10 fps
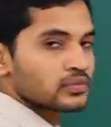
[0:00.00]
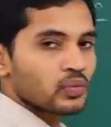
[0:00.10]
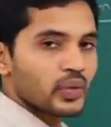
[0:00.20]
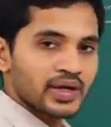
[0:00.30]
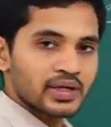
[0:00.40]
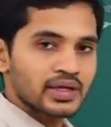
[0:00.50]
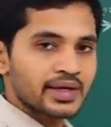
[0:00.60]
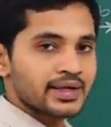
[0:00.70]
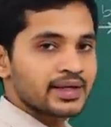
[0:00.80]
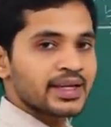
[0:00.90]
When
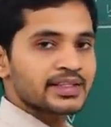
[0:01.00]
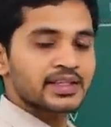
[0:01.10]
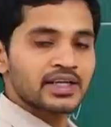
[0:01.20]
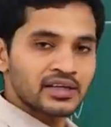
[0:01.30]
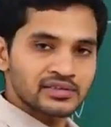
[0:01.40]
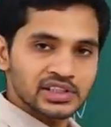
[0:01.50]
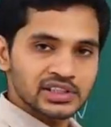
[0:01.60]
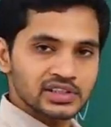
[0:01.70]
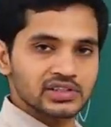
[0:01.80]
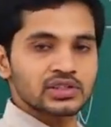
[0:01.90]
it neither
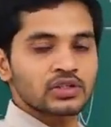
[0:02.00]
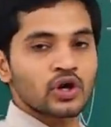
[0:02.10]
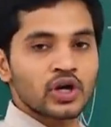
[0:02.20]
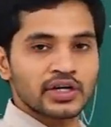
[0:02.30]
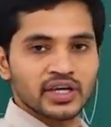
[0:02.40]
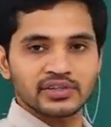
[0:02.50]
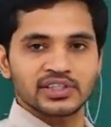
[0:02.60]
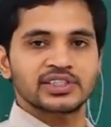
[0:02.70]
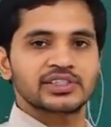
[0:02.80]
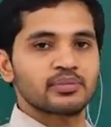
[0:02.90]
converges nor
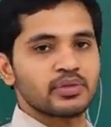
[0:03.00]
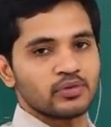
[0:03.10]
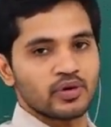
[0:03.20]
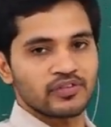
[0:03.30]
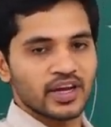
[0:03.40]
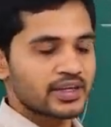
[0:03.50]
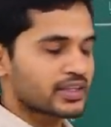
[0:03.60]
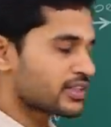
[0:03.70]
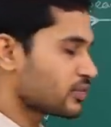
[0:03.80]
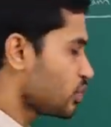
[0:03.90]
diverges a beam of light
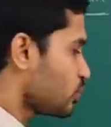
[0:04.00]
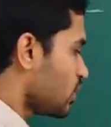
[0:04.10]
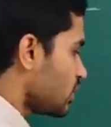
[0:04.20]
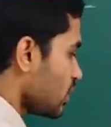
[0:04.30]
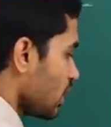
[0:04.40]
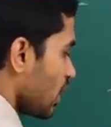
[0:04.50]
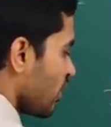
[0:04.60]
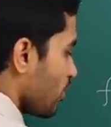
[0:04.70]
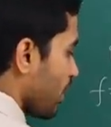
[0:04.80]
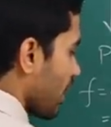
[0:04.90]
rays which means
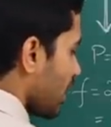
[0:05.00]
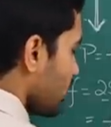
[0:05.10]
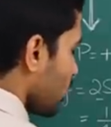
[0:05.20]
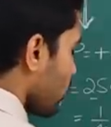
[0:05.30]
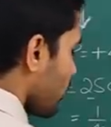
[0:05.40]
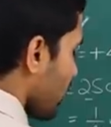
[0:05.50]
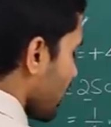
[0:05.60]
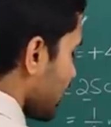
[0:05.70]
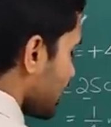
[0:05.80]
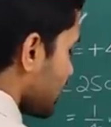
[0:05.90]
if a parallel beam of
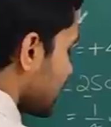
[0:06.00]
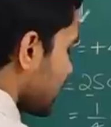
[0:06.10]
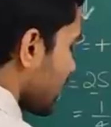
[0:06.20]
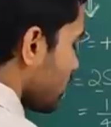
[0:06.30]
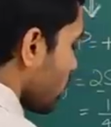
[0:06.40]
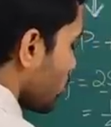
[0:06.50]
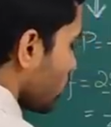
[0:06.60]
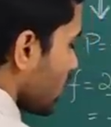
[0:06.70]
light is incident onto